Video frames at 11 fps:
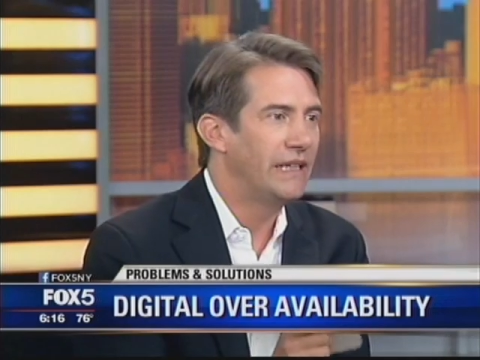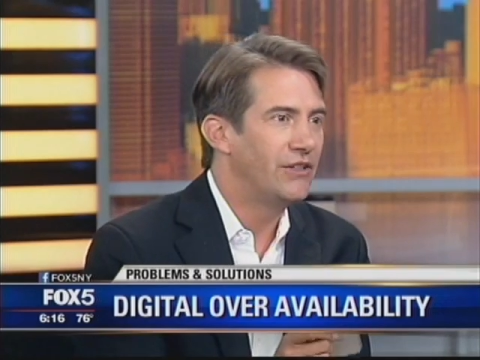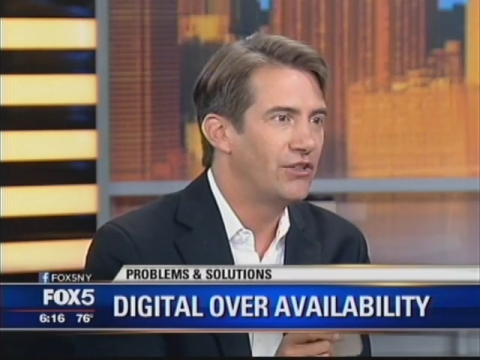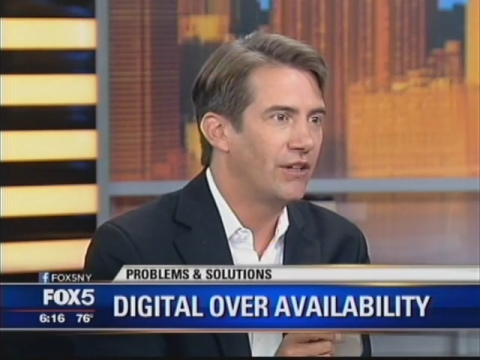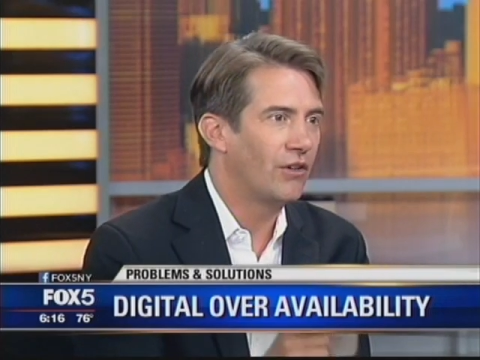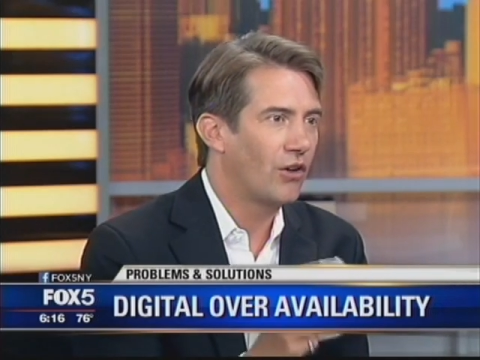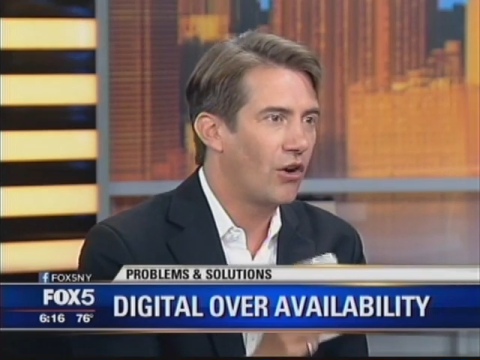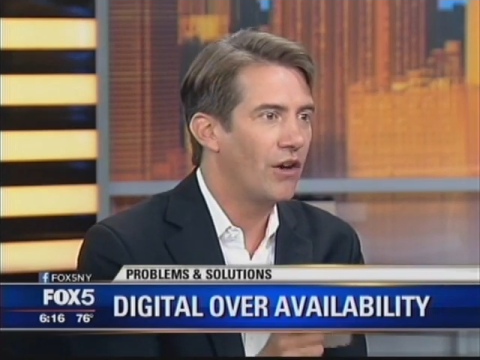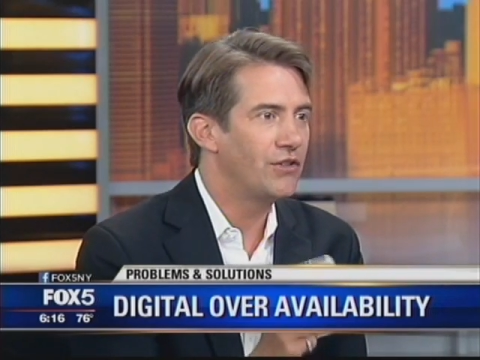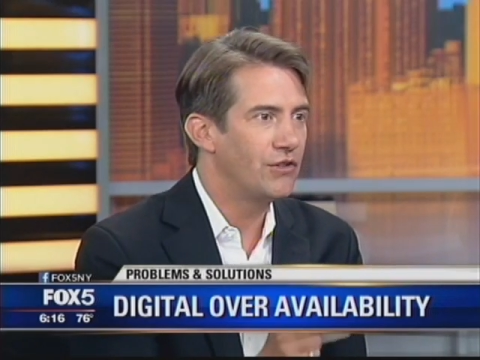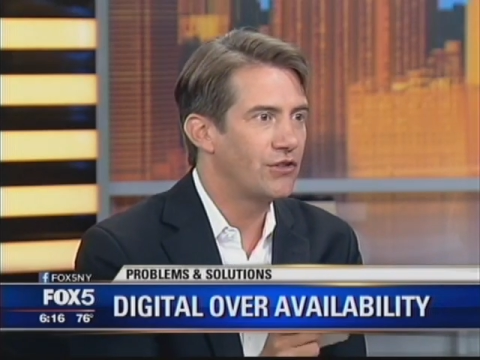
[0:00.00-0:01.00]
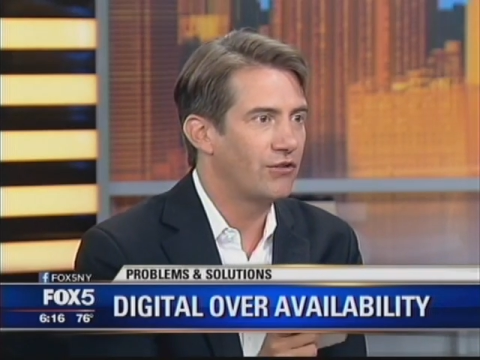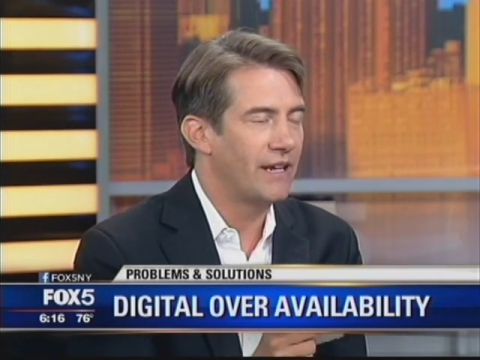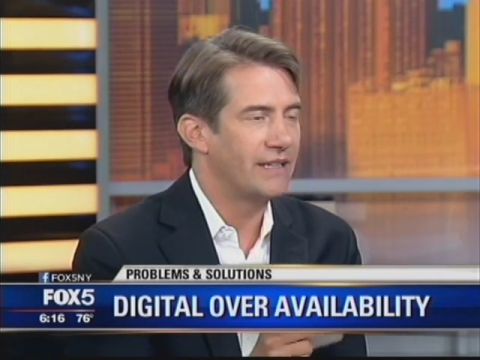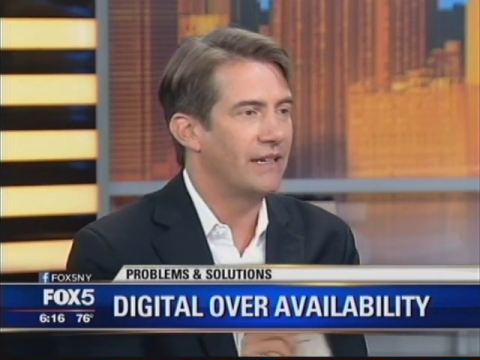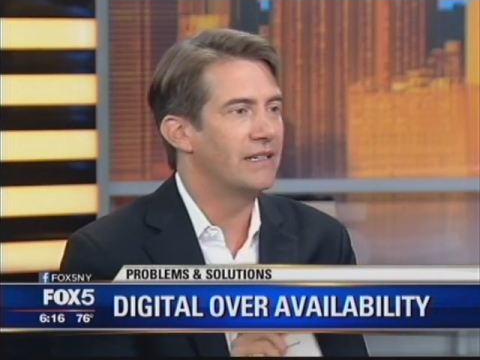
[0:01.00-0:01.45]
leash, and it'll cause you
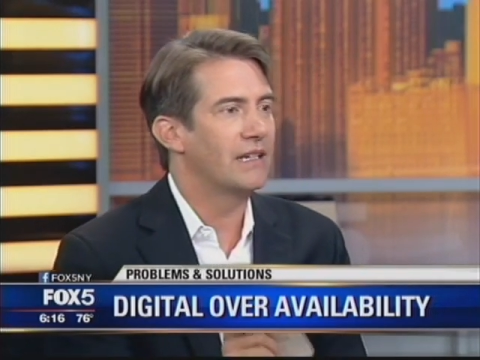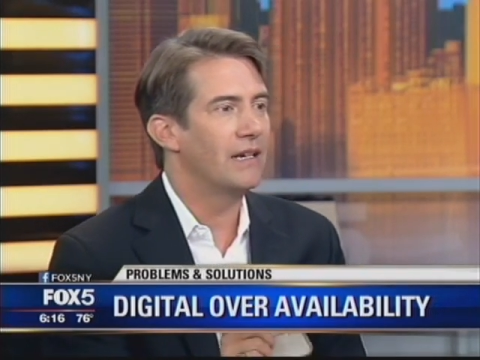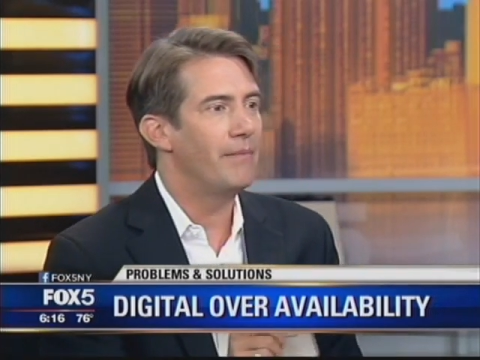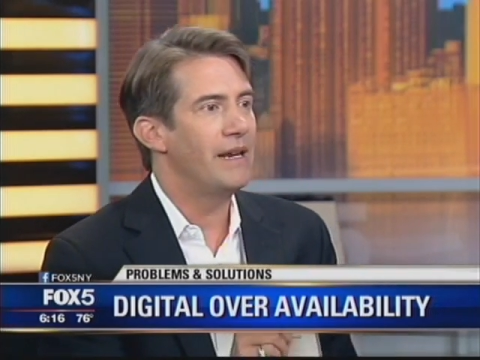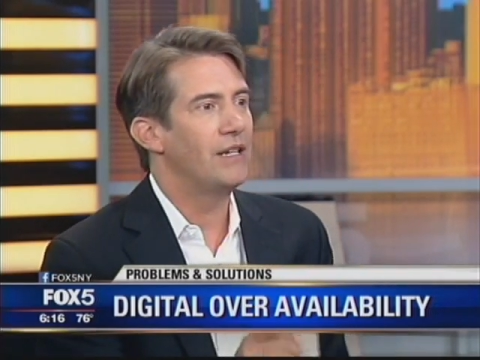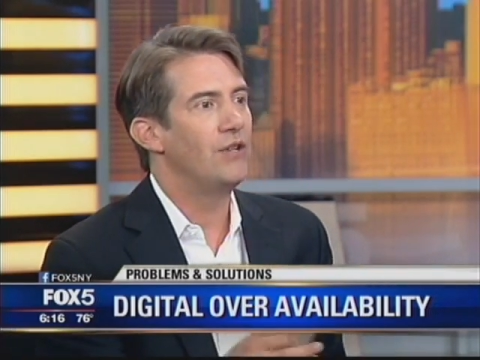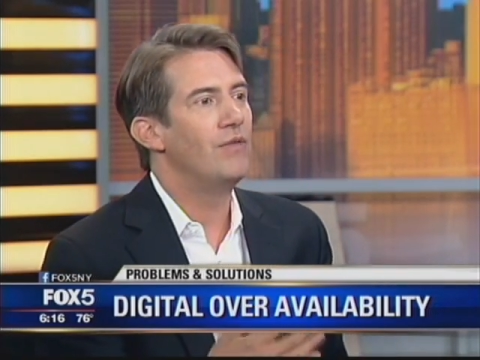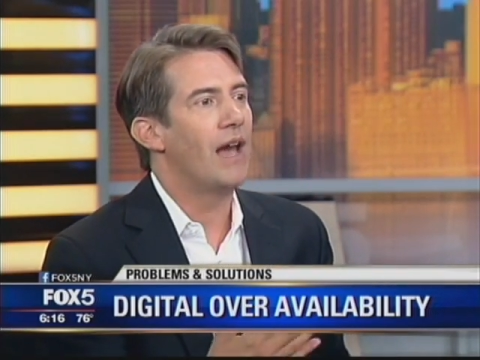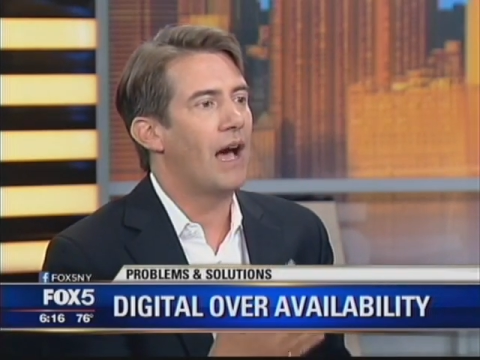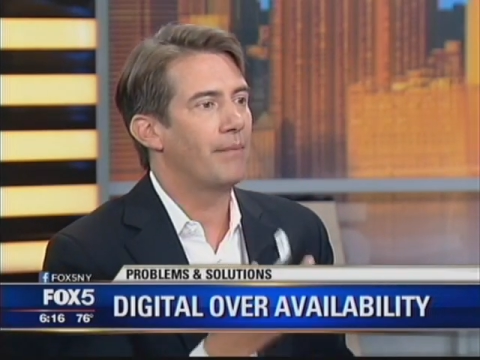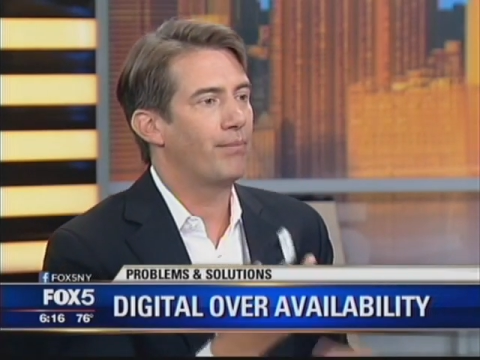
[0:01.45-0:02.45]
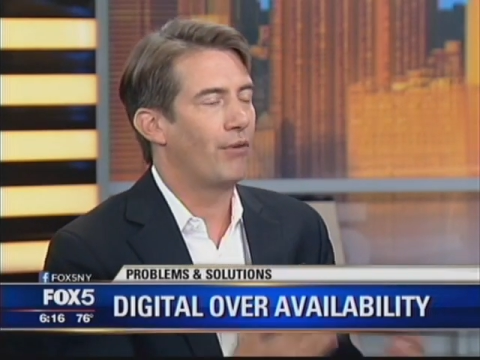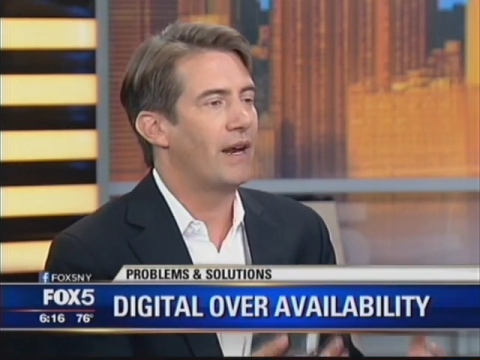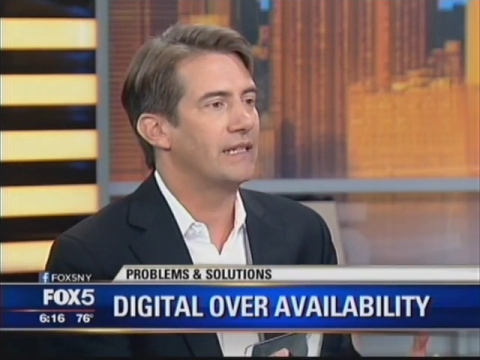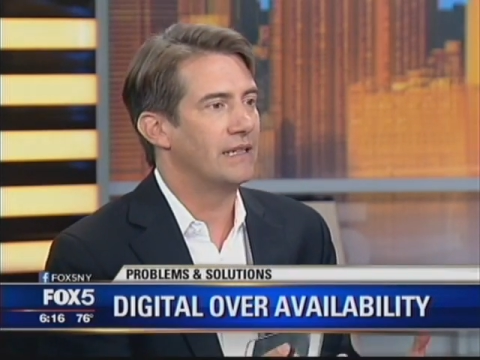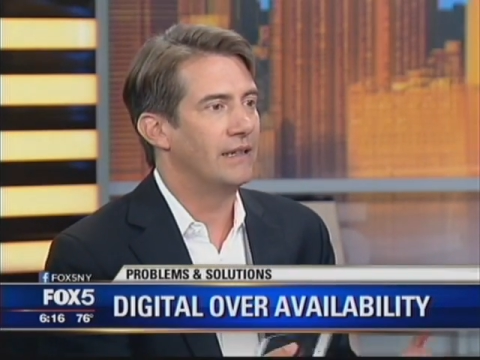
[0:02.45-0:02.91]
stress, and it's going to make you not
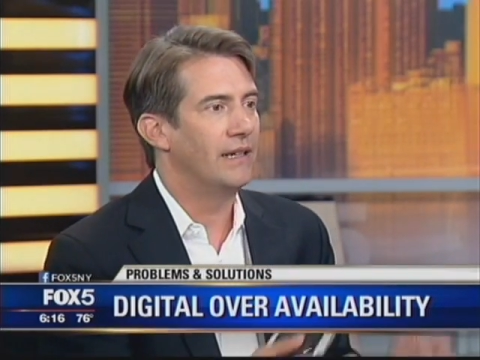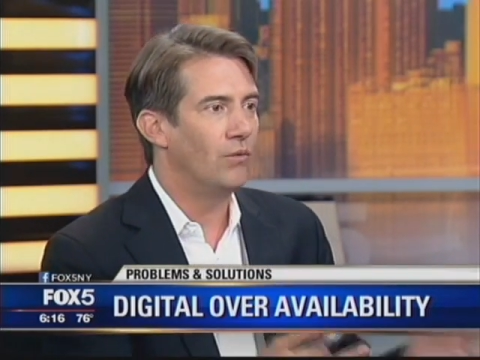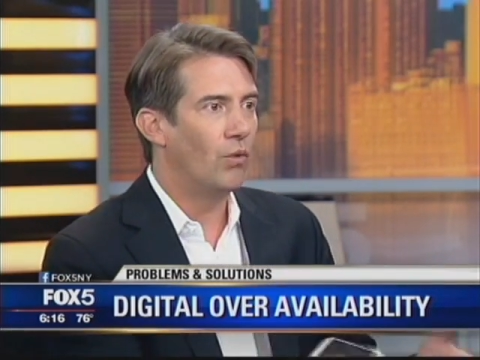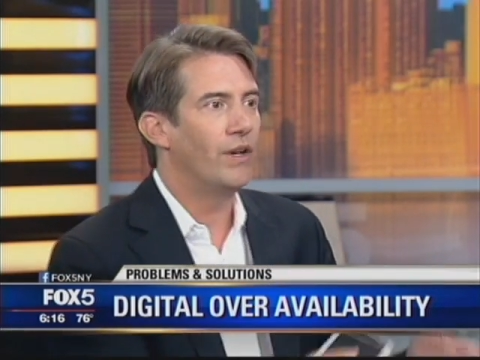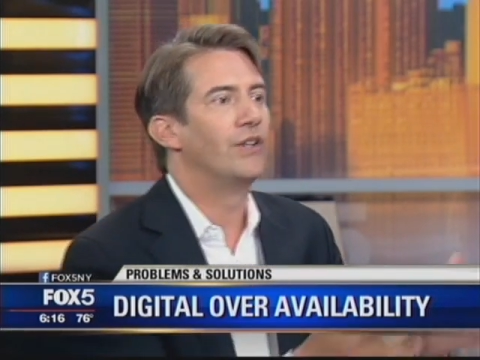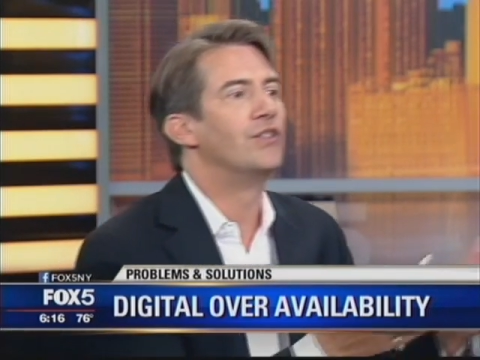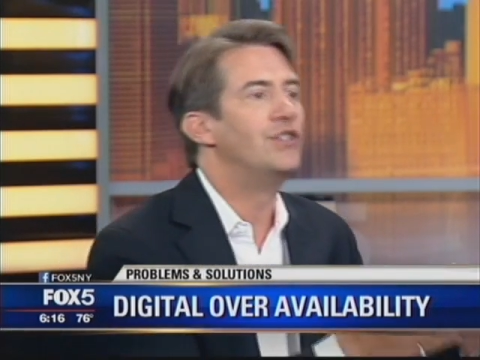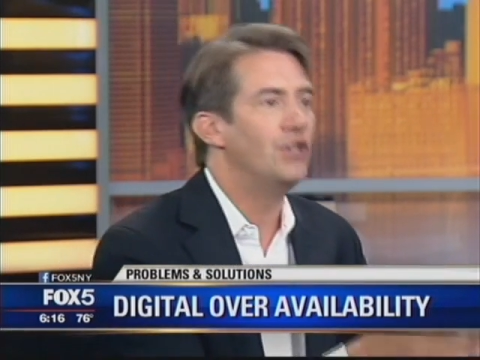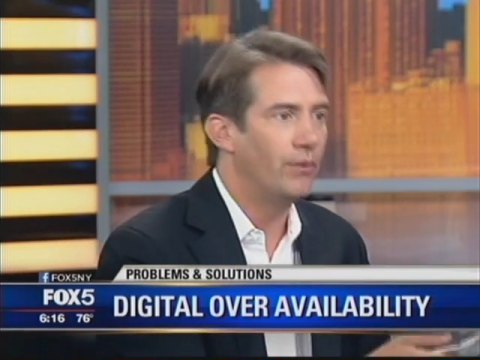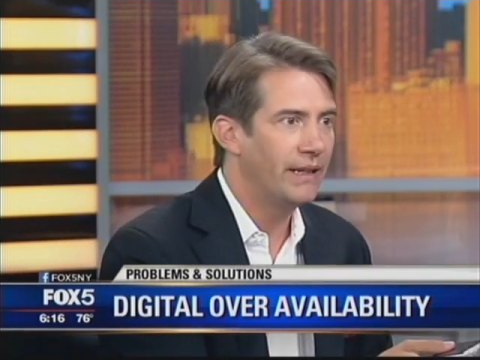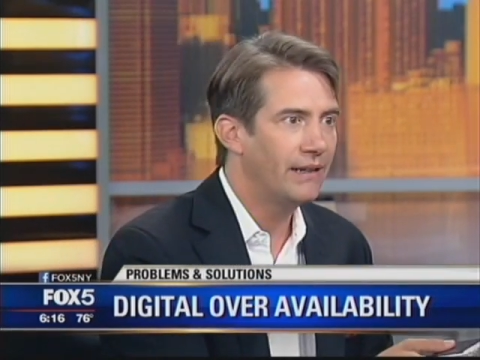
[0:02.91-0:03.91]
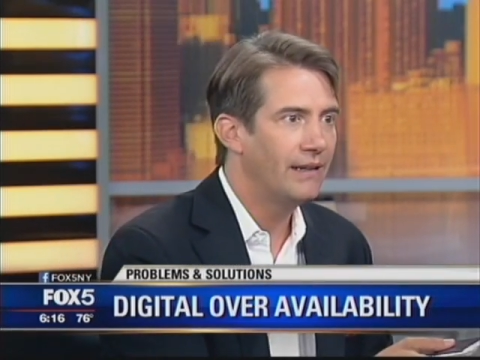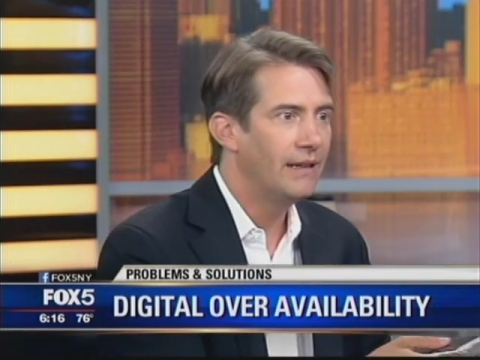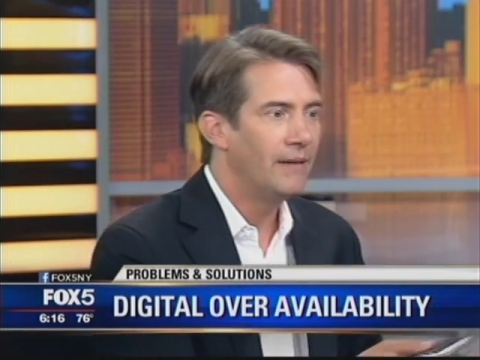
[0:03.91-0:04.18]
present in what you're doing.